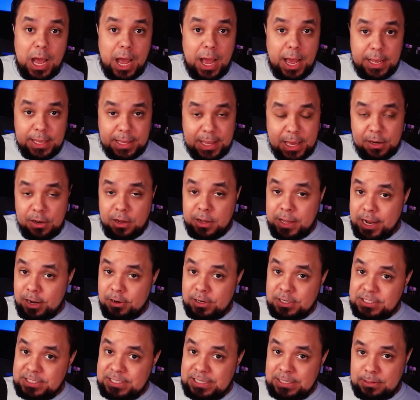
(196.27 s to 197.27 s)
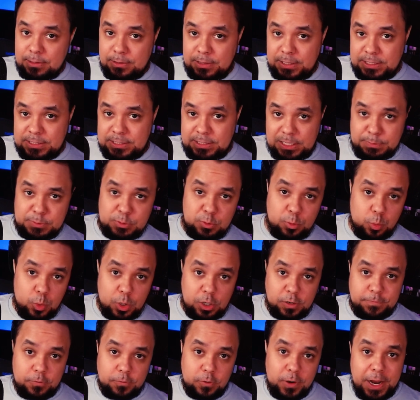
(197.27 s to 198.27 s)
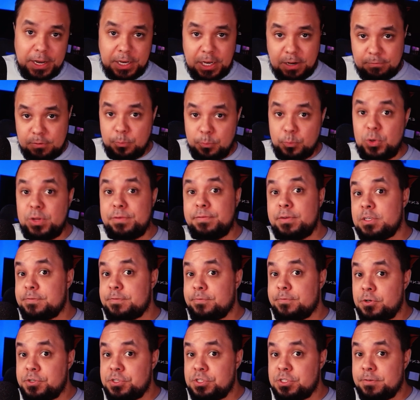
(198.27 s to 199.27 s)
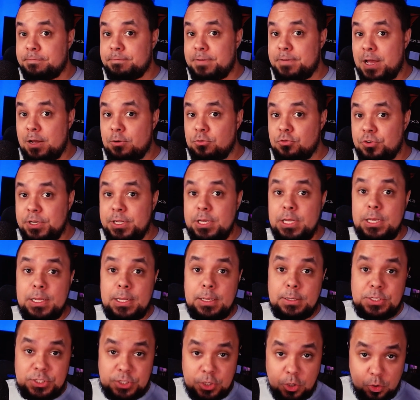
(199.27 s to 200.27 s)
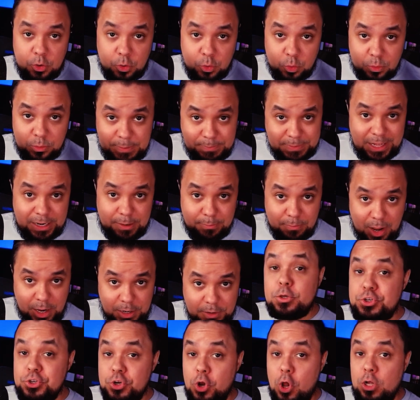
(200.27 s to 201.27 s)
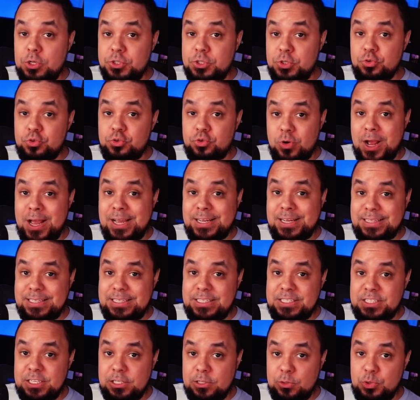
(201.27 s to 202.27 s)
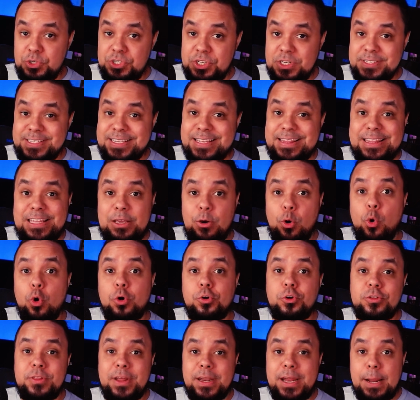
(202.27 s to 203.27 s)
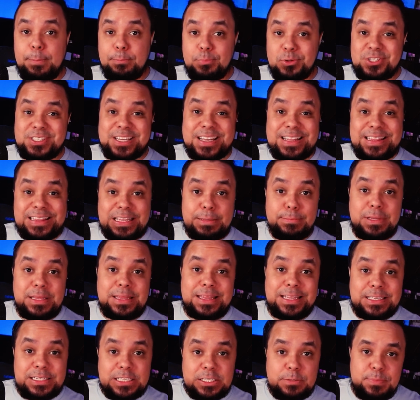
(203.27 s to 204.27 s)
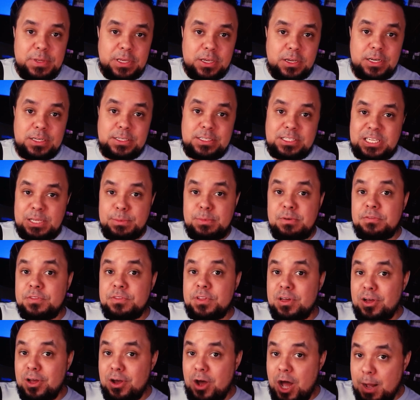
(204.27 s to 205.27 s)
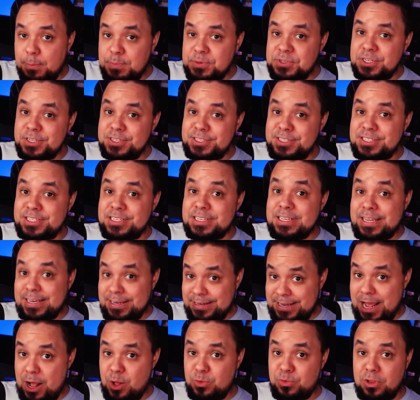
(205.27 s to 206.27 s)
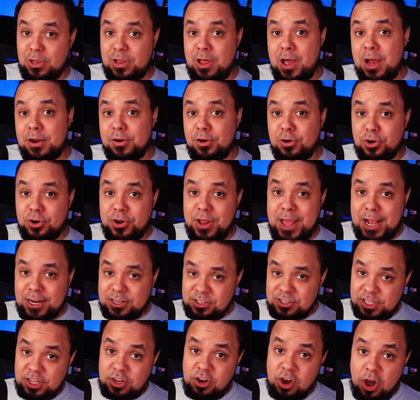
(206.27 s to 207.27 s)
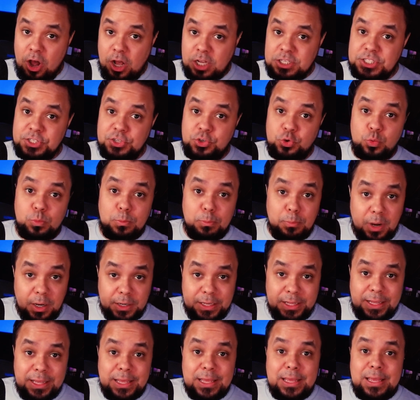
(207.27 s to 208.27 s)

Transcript: I cannot guarantee that these tips will work for any of the previous versions of Foundry, so keep that in mind. You should also try these solutions in the order that I present them in. This is because some of the options down the line are gonna actually cost you money,